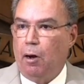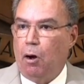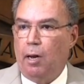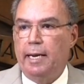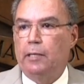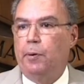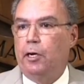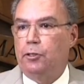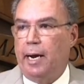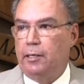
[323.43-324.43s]
all that we
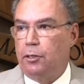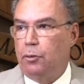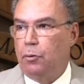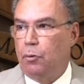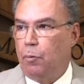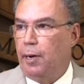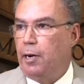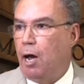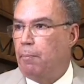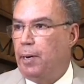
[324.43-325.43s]
are trying to do will
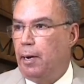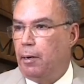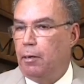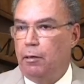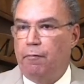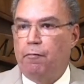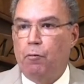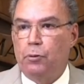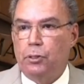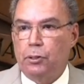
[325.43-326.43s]
not bear the
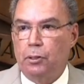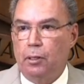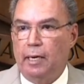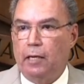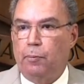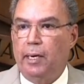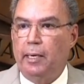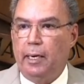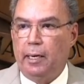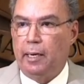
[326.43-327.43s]
fruits that we
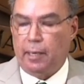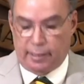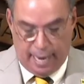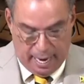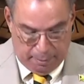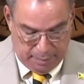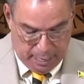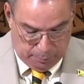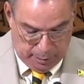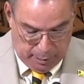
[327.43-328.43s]
need in the time
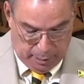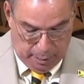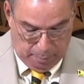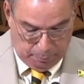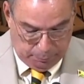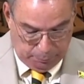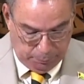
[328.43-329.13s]
that we need them.